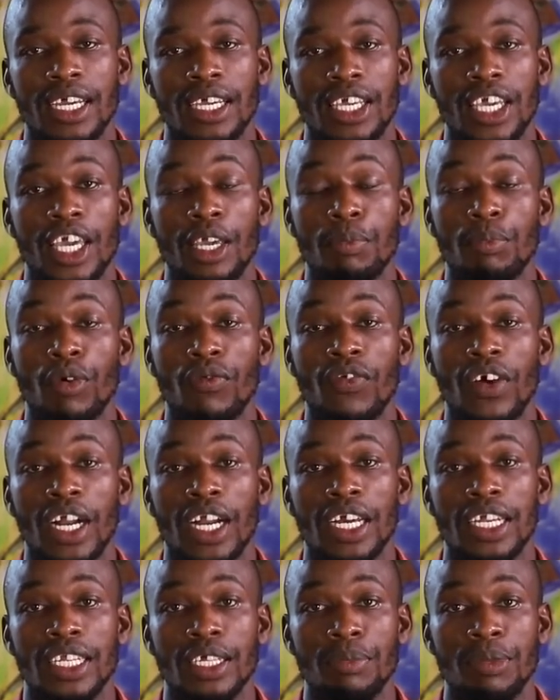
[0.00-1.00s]
Cape of
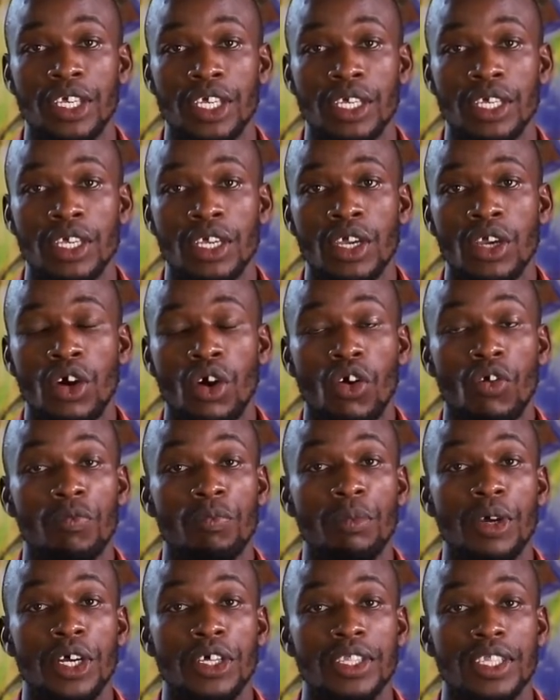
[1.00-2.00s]
Academy of
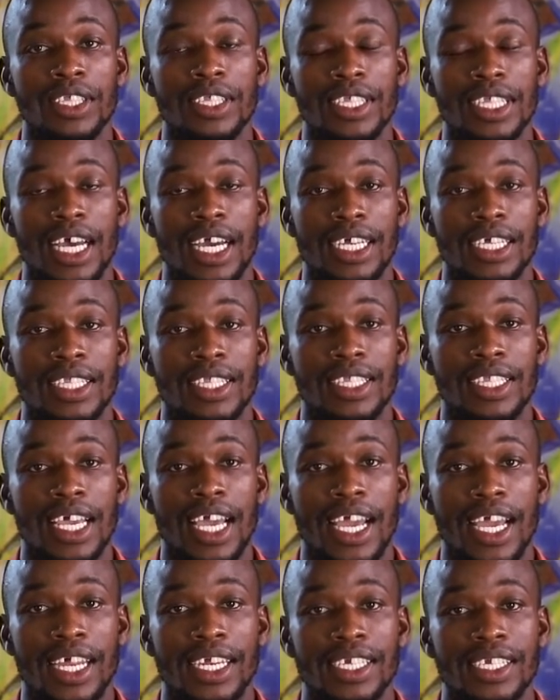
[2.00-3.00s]
Math, Science
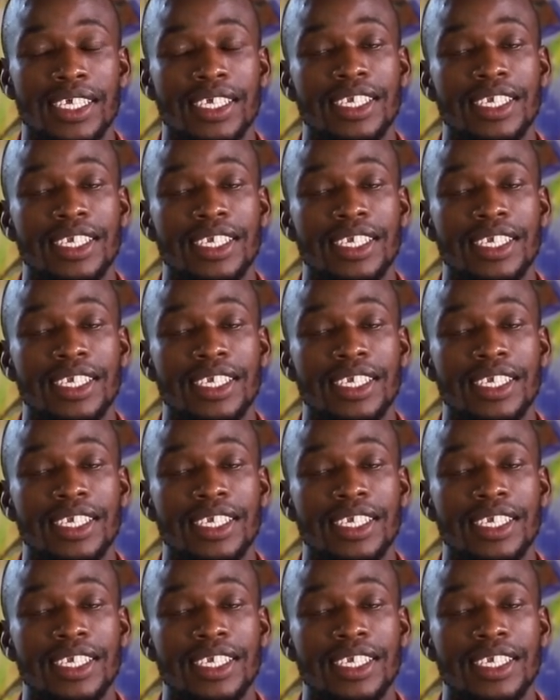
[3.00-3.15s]
and